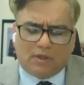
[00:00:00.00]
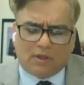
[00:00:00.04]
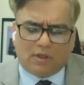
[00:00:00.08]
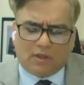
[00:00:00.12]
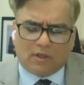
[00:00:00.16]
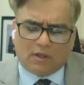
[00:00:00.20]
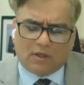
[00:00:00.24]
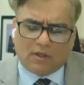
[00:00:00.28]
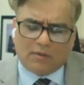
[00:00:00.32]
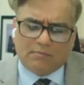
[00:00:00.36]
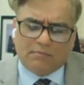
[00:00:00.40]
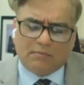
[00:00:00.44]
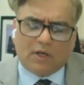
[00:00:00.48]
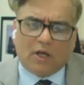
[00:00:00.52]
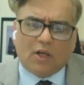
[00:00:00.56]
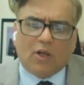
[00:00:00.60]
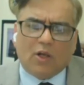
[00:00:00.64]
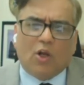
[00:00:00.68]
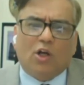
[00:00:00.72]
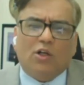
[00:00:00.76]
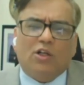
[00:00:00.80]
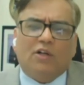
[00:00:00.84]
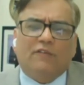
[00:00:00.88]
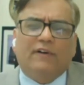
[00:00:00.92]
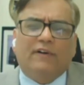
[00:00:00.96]
Um, a
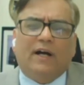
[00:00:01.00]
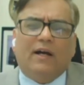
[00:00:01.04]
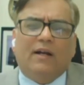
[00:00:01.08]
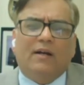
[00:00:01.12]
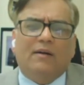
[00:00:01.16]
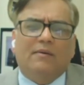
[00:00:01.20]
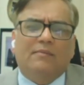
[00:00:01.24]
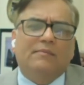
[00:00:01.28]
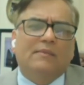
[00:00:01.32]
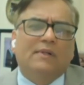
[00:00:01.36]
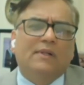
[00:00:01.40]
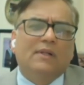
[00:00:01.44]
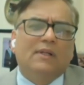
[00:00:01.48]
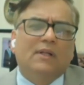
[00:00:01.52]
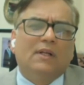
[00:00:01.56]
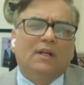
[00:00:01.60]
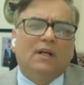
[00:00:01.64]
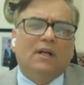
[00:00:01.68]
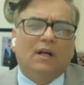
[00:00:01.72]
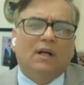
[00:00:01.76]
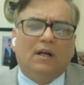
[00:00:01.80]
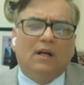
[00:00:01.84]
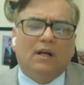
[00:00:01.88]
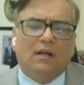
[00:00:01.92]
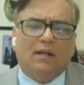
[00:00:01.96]
lot of our
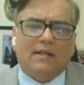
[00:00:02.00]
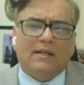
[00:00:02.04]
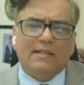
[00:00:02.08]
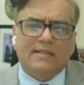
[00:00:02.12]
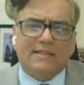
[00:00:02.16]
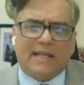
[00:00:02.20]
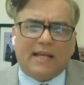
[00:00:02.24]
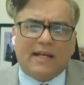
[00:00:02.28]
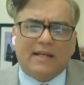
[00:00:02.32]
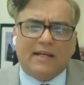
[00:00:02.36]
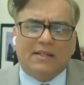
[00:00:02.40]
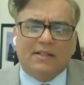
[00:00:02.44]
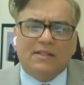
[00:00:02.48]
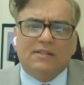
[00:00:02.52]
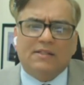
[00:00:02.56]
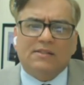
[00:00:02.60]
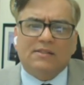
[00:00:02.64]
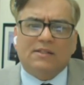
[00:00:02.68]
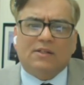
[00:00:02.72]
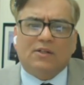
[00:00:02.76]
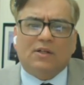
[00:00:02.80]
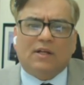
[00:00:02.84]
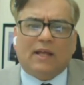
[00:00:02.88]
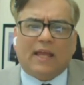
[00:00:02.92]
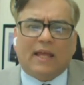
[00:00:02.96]
uh, contenders
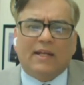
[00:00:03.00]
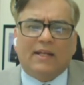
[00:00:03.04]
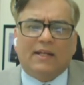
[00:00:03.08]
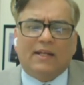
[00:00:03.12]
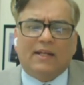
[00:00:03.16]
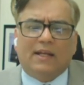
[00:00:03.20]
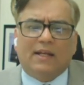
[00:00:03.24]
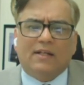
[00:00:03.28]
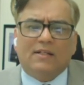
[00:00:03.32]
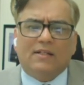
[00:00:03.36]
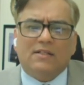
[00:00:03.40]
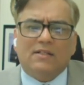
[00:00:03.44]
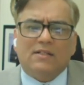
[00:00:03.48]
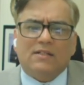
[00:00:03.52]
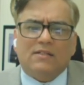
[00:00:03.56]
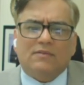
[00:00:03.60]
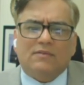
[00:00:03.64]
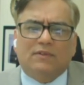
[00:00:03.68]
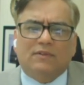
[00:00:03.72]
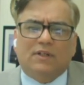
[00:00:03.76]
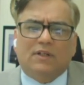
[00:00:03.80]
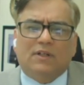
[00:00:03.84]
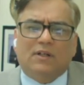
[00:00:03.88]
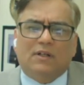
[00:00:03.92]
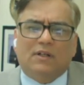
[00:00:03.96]
or candidates
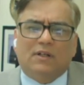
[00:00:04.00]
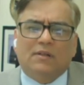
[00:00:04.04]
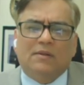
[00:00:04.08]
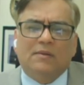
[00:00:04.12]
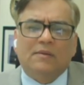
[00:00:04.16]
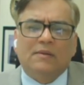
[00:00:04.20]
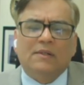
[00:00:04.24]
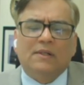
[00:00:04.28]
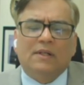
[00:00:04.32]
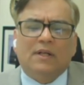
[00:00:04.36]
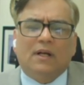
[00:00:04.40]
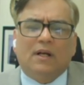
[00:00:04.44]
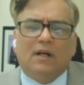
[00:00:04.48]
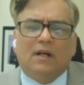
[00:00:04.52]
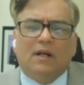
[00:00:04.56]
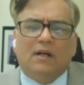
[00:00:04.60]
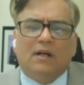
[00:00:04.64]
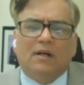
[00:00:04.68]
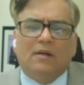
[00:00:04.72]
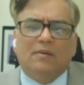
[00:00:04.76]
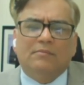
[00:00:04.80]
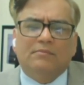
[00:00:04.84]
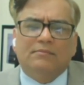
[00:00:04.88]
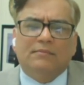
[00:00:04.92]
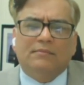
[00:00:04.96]
were
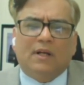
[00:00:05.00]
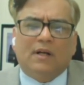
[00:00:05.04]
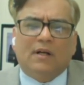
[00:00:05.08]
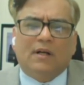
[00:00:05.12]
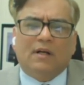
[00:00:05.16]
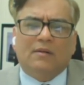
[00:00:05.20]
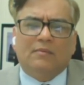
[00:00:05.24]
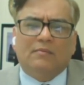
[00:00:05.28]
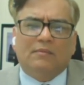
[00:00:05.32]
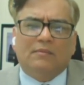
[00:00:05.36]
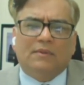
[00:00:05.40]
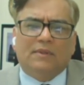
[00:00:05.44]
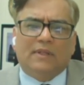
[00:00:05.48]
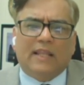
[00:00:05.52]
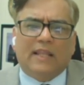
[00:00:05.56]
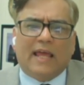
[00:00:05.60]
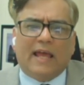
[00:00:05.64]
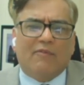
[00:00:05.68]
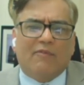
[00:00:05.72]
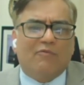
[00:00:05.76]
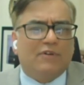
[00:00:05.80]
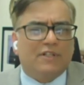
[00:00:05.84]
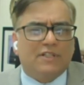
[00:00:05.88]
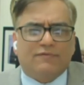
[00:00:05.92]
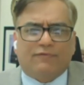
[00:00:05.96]
um,
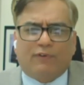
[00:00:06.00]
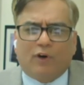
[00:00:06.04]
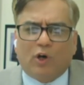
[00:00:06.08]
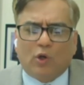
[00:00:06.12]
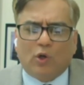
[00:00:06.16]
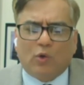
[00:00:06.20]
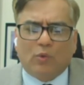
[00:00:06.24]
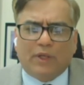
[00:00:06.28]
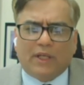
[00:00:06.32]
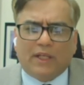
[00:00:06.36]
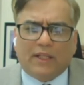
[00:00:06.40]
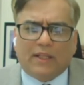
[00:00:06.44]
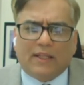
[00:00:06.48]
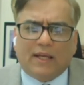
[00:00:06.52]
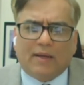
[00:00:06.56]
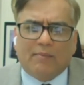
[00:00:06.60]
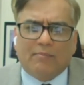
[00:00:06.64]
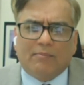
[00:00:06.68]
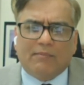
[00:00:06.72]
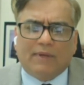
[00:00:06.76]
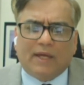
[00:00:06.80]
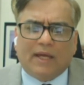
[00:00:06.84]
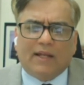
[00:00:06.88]
uh, following them.